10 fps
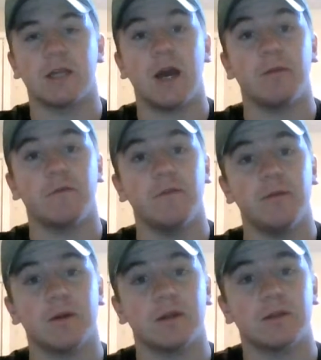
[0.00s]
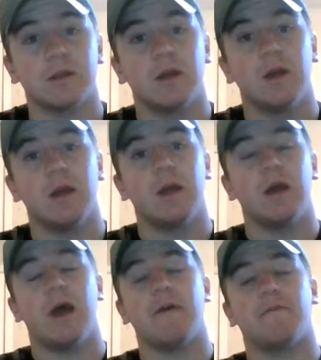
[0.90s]
How many females
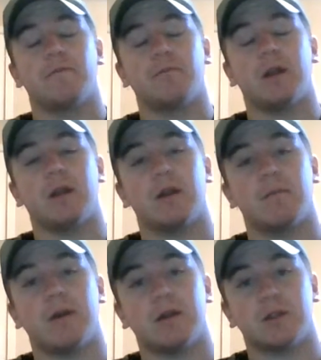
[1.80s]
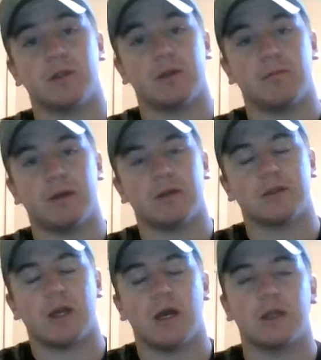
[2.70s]
have played on a males
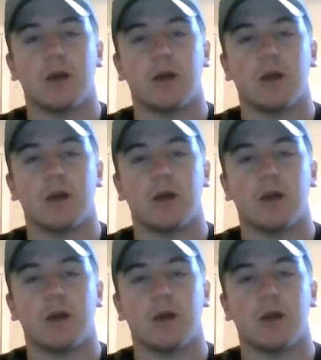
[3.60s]
males uh,